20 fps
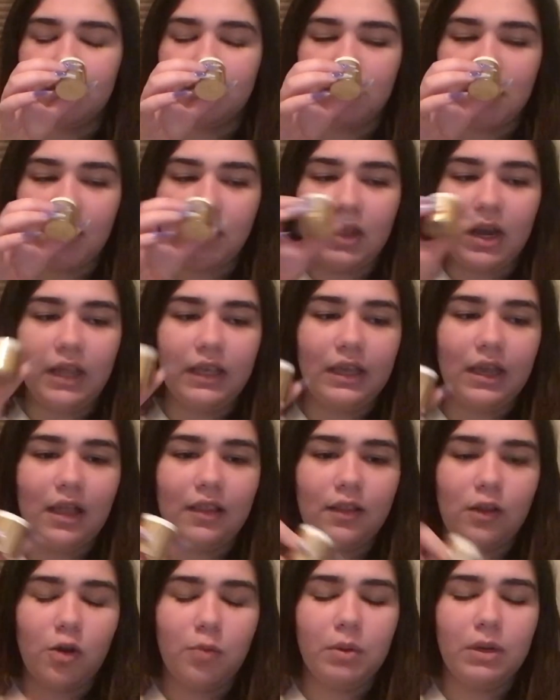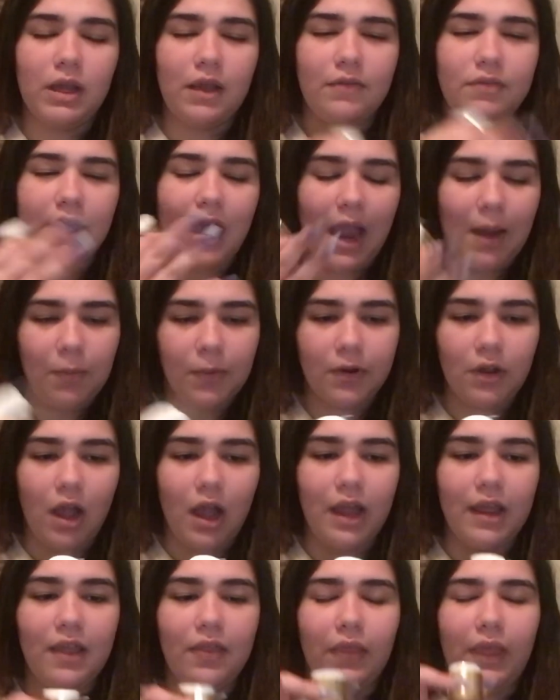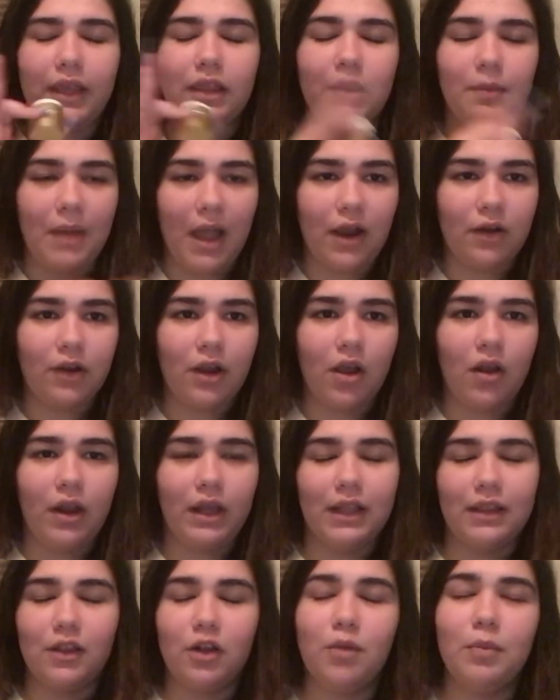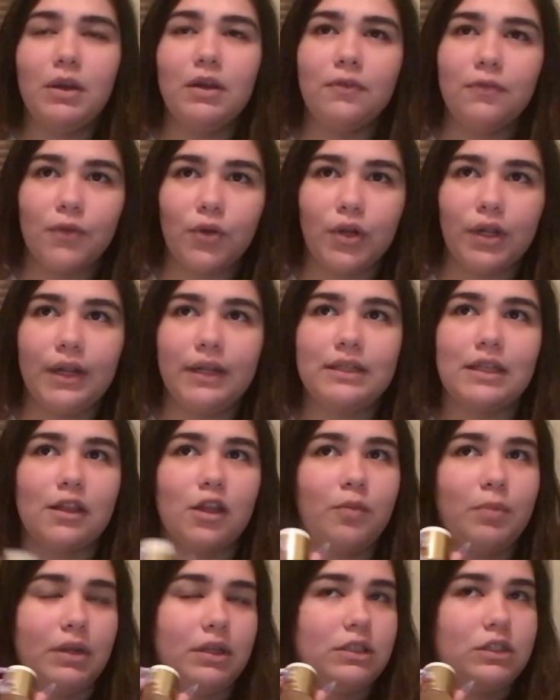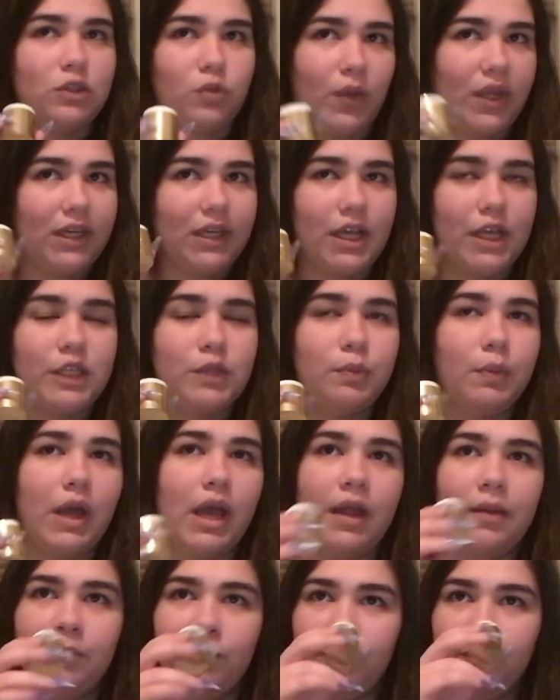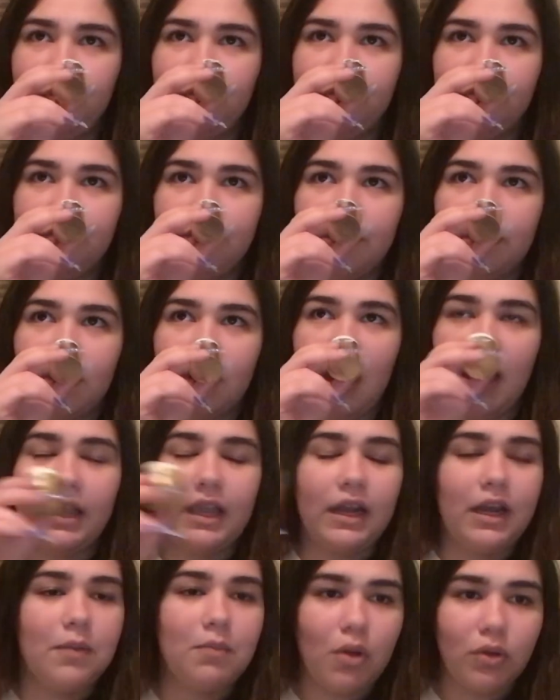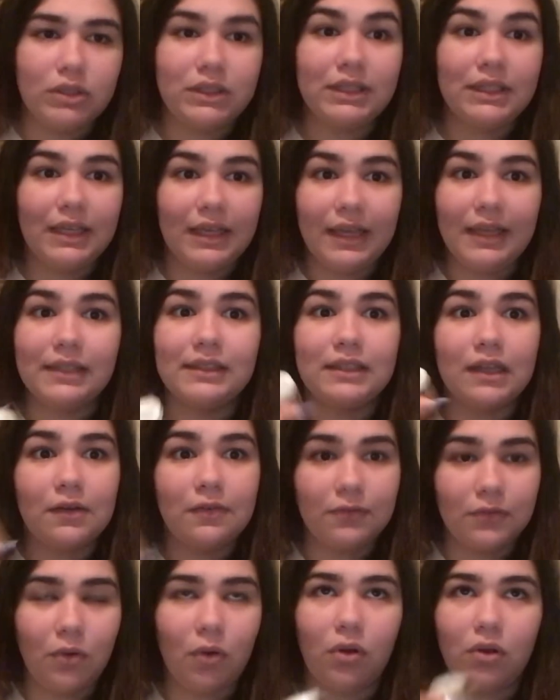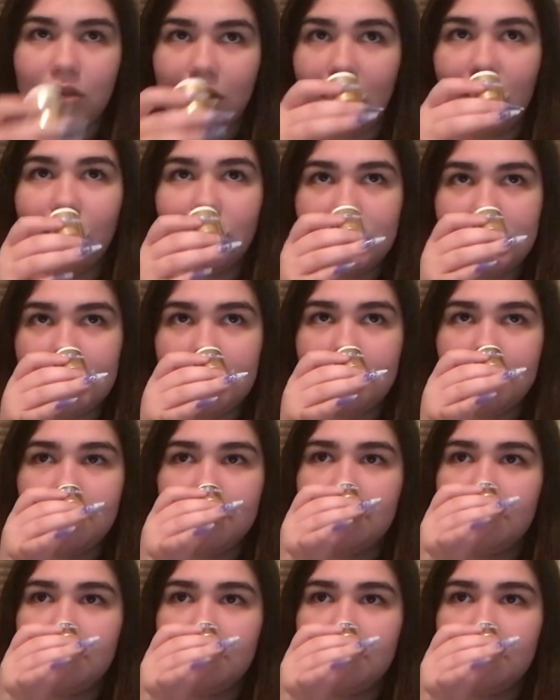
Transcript: And then I get a little bit of the apricot in like the background, like a little bit of fruitiness, a little bit of sweetness, but again, it mostly is the floral notes.